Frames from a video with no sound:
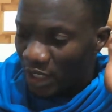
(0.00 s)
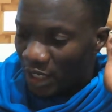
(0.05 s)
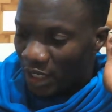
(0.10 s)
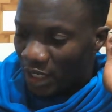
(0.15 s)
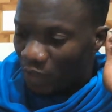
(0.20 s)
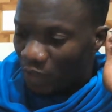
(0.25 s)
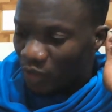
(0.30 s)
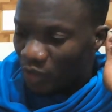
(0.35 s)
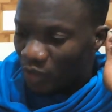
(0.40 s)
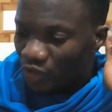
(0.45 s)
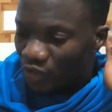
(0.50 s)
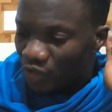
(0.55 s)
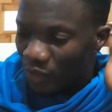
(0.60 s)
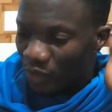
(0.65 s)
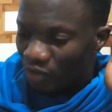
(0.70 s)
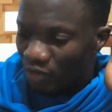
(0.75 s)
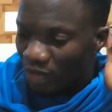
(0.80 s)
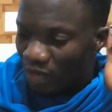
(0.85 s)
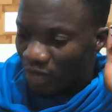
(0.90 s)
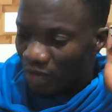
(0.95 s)
And when
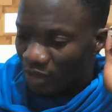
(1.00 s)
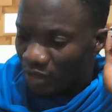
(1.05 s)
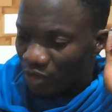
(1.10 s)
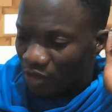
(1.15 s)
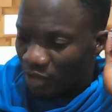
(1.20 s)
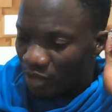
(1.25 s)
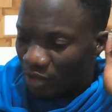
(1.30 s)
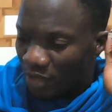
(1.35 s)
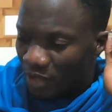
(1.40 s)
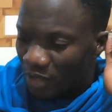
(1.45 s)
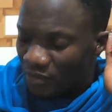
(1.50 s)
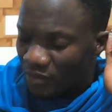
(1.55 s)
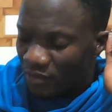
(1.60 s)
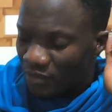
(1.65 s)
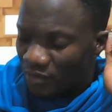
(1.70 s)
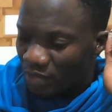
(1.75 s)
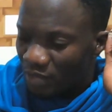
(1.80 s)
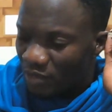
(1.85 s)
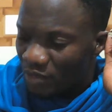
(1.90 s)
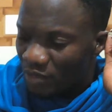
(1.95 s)
someone tries to talk about
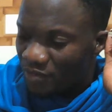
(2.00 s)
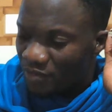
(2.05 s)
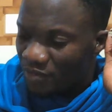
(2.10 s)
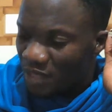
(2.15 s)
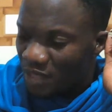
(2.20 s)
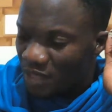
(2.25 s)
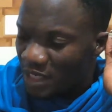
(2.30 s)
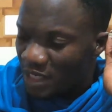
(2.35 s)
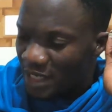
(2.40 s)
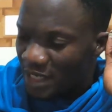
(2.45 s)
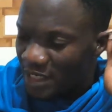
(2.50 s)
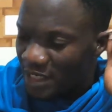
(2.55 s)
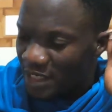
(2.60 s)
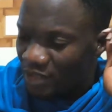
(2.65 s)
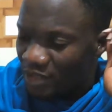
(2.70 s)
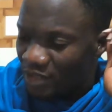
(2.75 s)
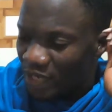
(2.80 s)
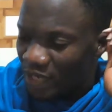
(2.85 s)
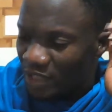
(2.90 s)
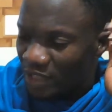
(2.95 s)
them, we think that they
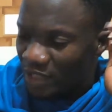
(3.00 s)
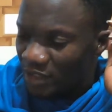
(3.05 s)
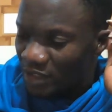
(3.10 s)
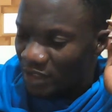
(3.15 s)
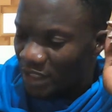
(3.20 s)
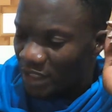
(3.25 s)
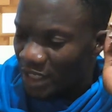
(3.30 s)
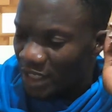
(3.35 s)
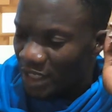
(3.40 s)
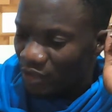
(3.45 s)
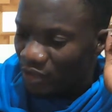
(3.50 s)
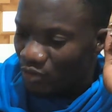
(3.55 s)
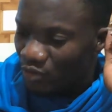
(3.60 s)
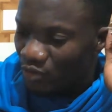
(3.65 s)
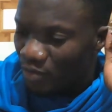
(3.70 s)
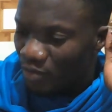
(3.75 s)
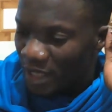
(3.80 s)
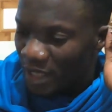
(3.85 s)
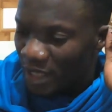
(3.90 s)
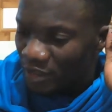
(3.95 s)
are trying to say
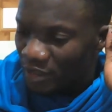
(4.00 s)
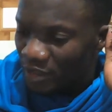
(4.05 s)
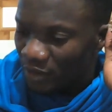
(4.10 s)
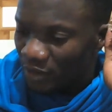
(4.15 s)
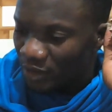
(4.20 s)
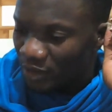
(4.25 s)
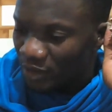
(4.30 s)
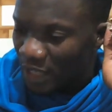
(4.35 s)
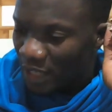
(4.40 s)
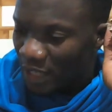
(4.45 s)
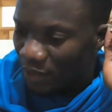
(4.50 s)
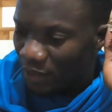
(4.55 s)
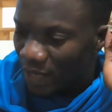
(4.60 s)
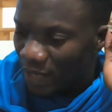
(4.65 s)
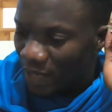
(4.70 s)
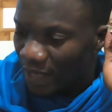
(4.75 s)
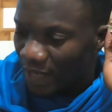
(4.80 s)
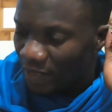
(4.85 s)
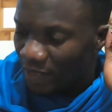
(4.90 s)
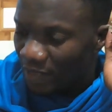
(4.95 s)
goodbye to us.
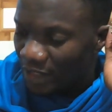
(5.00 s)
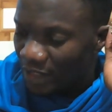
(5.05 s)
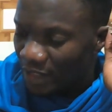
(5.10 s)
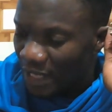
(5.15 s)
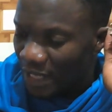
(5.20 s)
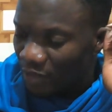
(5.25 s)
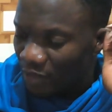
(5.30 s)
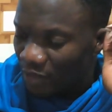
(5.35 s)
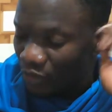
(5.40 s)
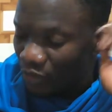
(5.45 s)
Now, I wrote